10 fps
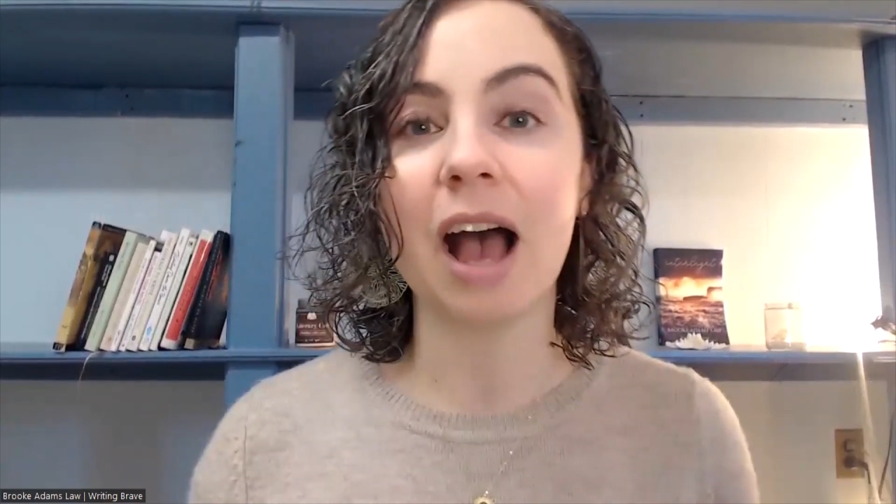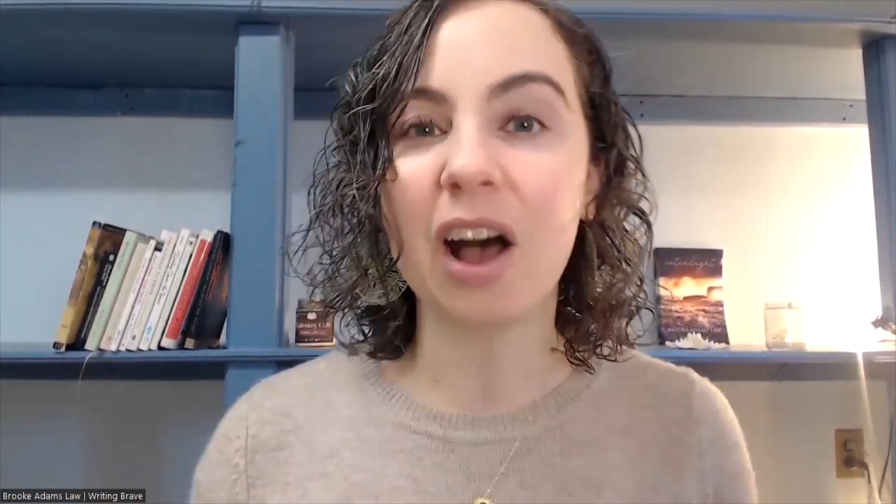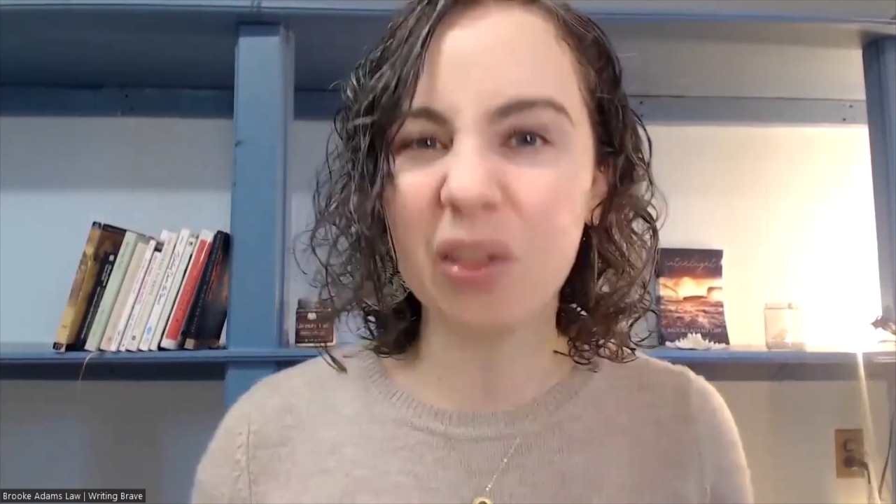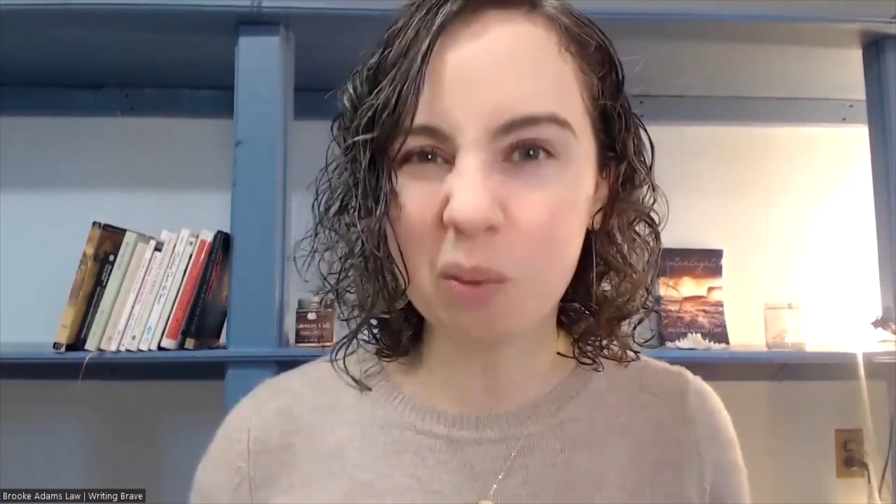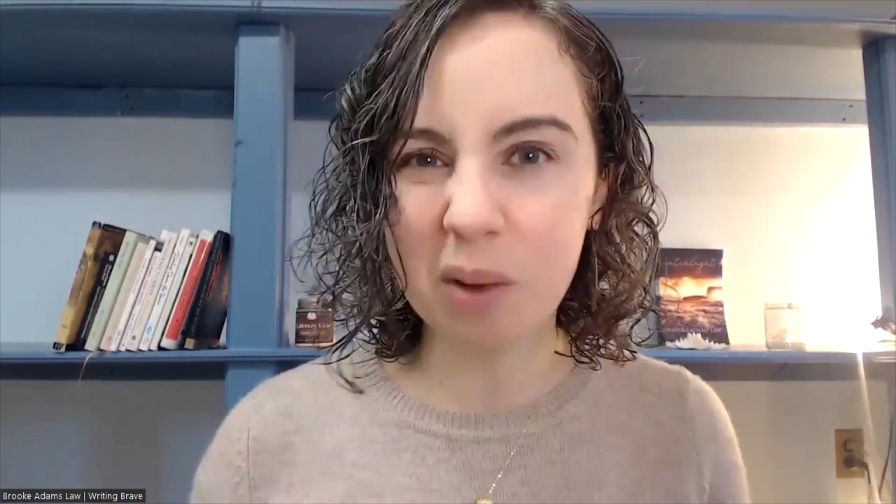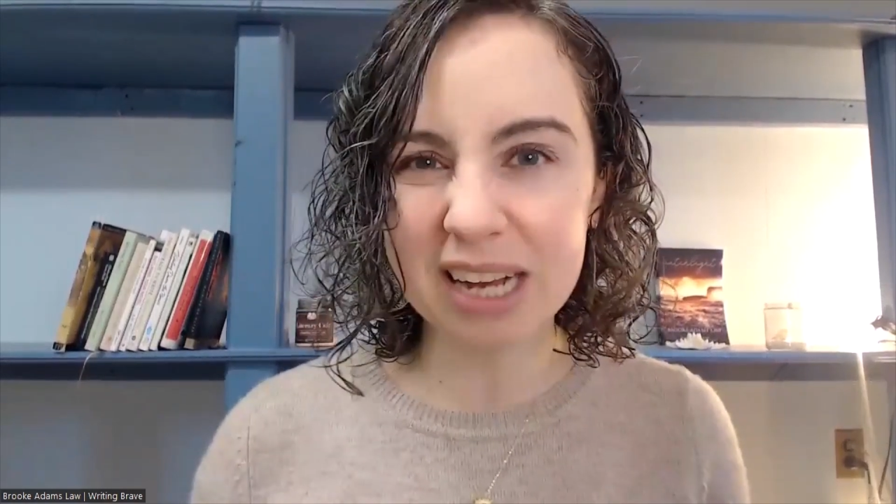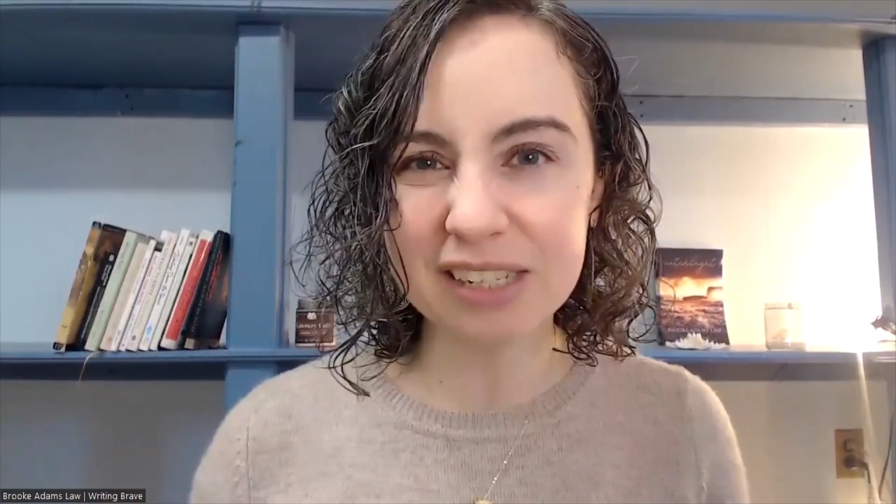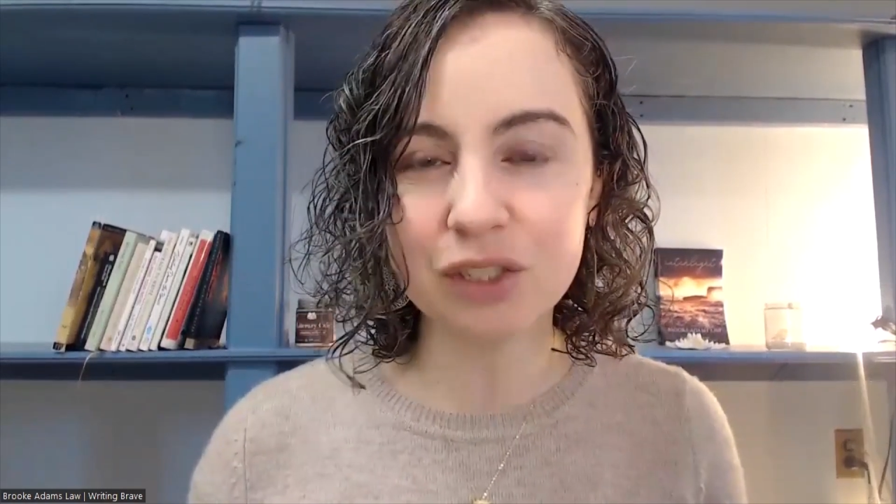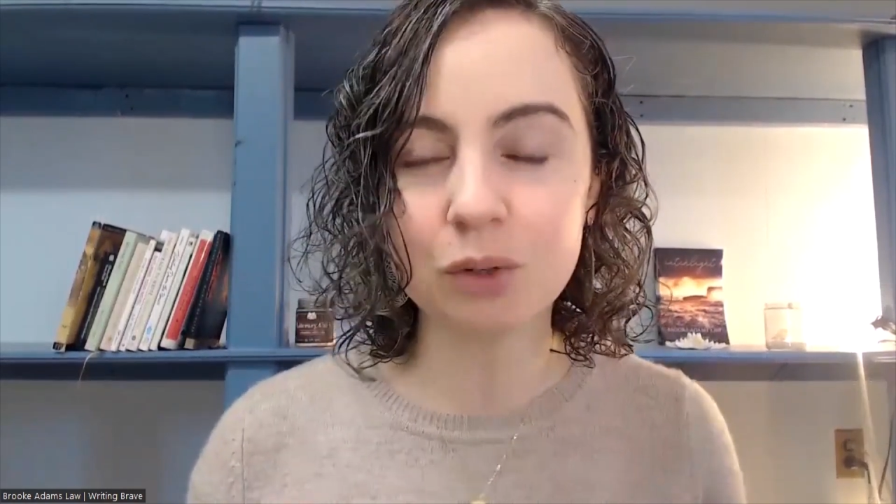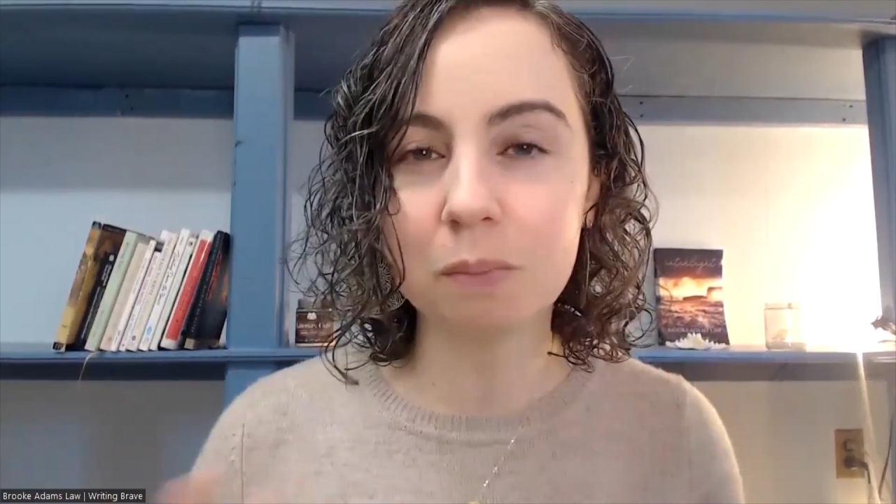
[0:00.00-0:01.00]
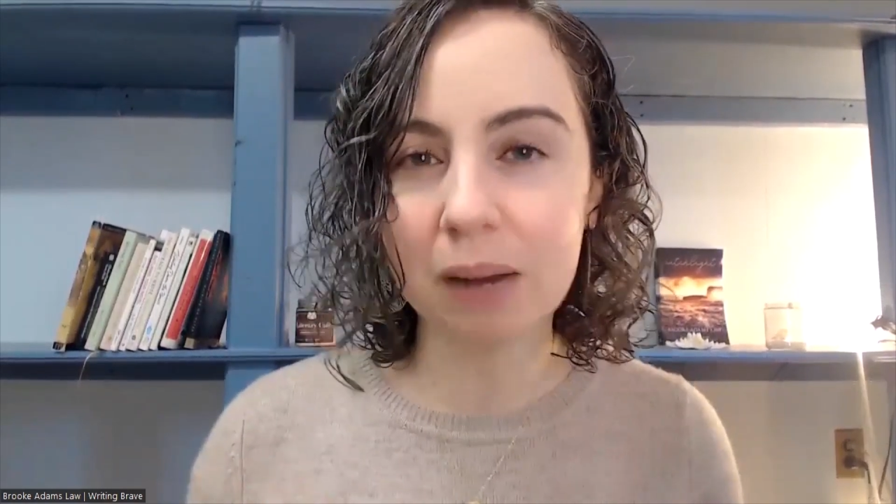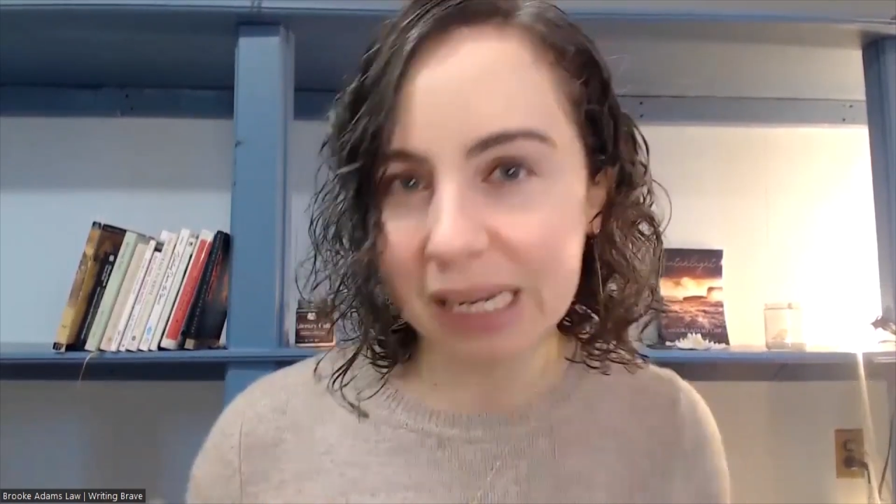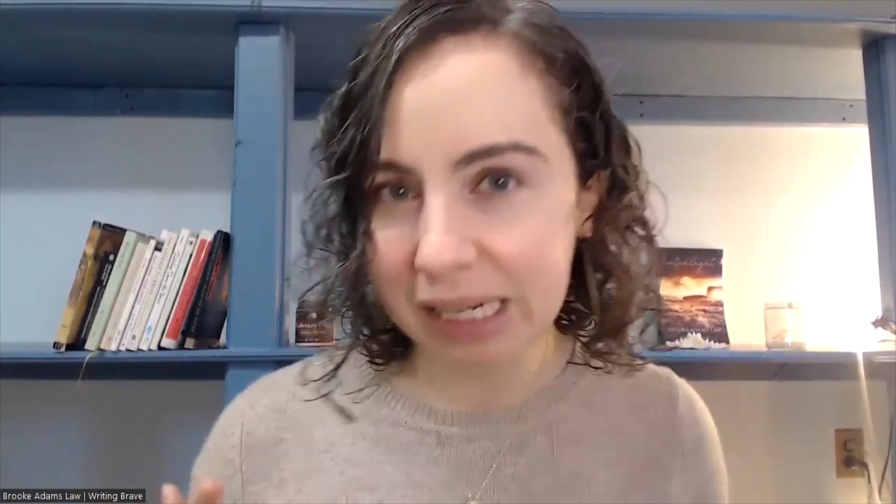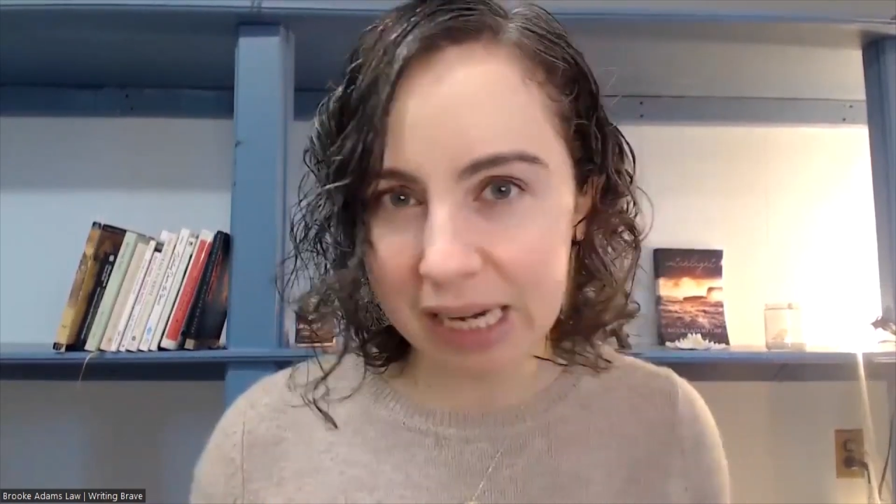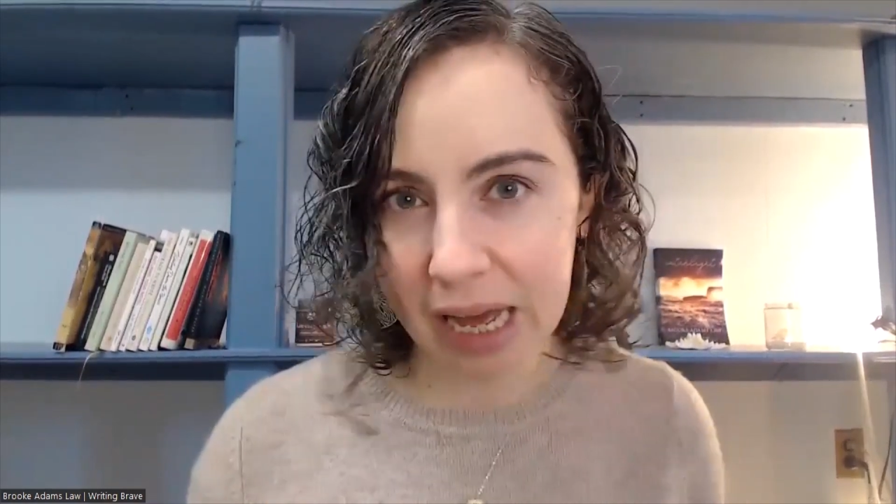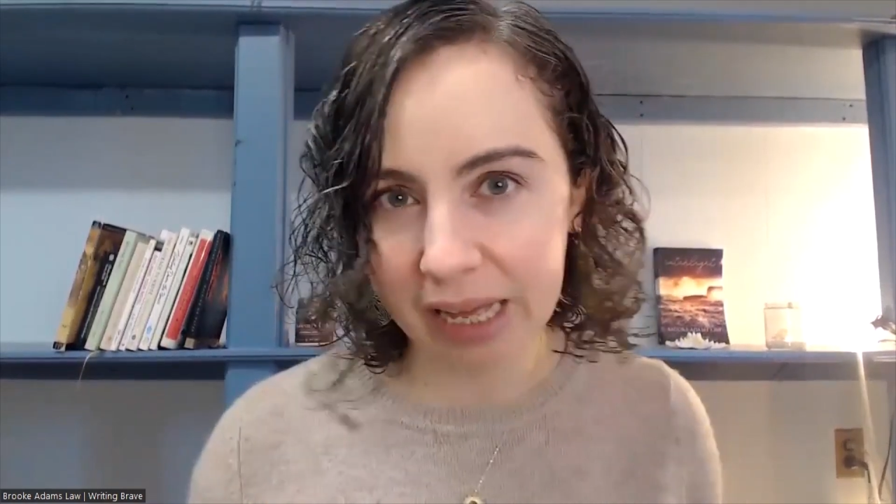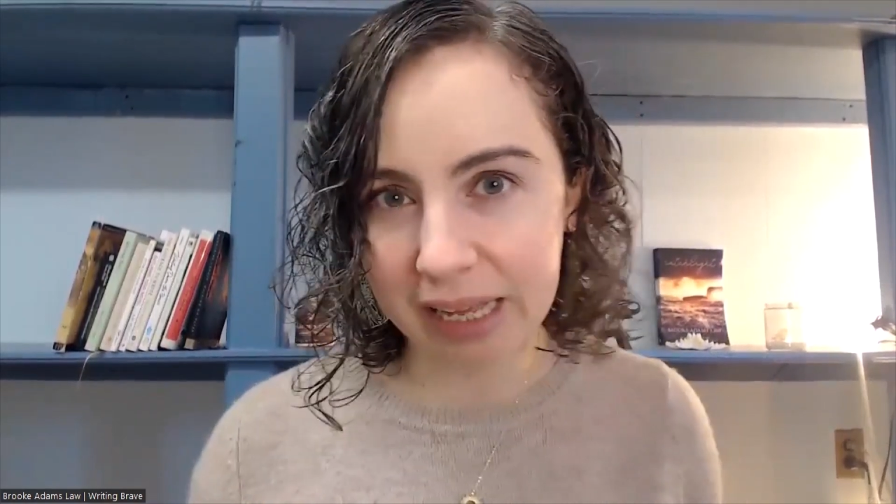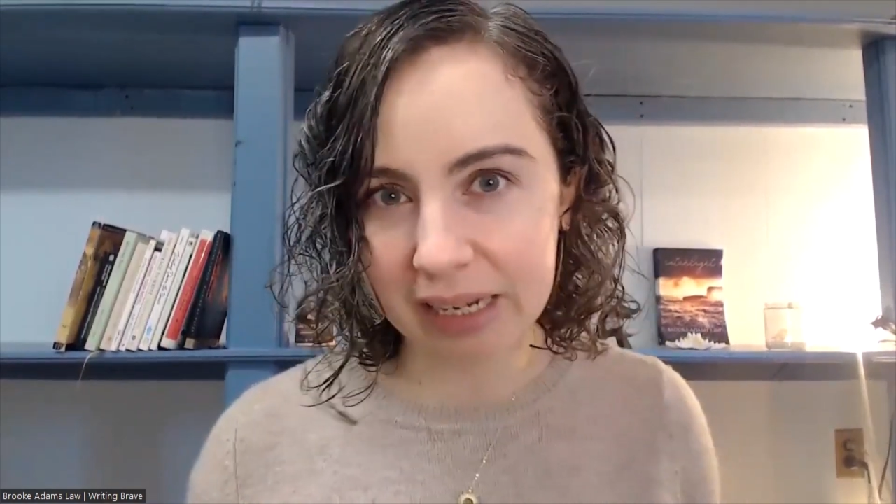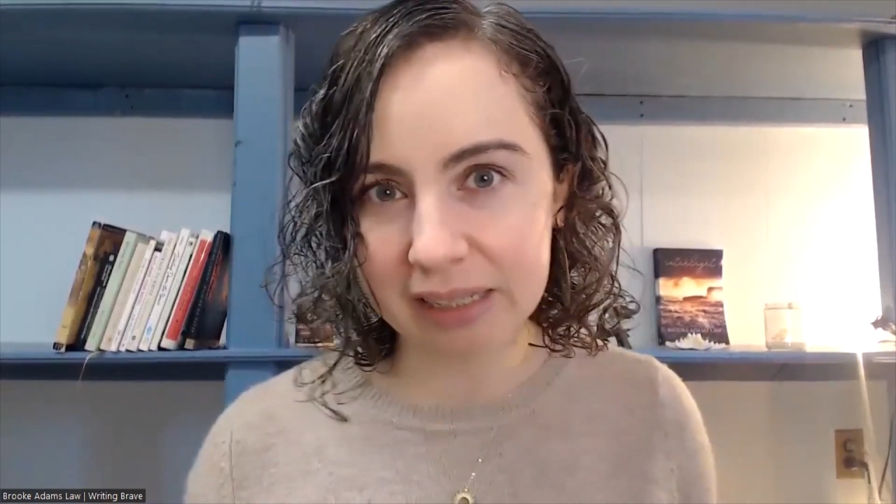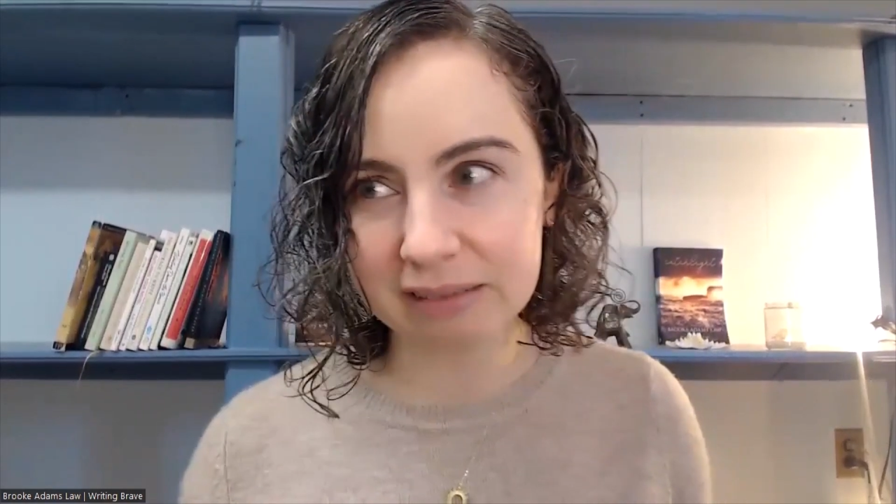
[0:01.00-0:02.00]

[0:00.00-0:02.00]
Otherwise, you might not